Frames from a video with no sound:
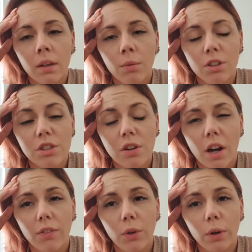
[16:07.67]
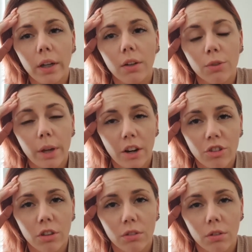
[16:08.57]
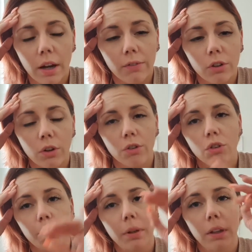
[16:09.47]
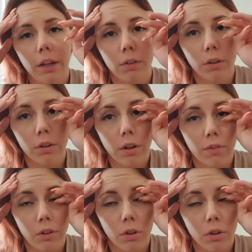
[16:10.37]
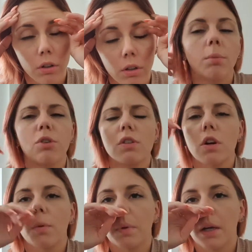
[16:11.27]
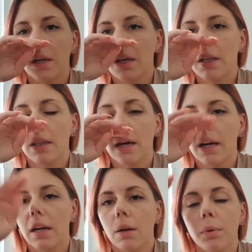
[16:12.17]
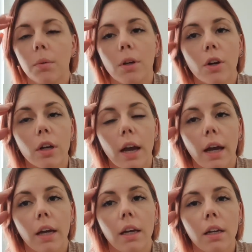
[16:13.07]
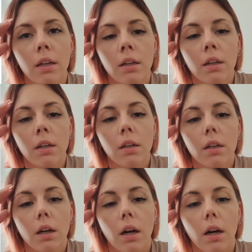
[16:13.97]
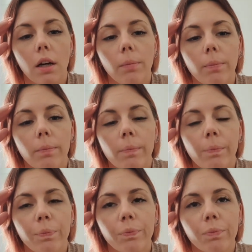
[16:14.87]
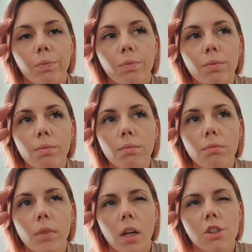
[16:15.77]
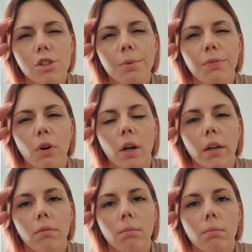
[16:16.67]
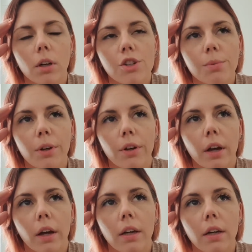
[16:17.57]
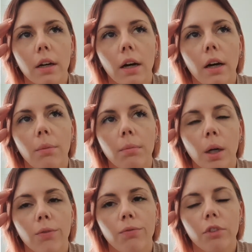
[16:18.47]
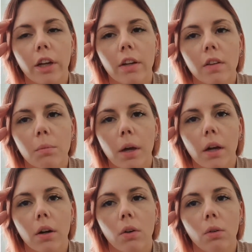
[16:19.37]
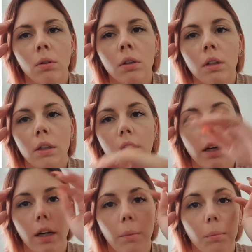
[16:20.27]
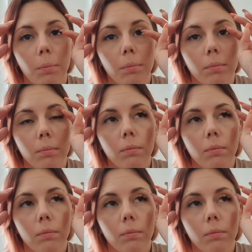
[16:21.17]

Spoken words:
Which is kind of annoying because we actually do have to go shopping later on this afternoon. I'm just hoping that I'm going to be okay. I should be fine. I should be okay. I've taken some Panadol. I've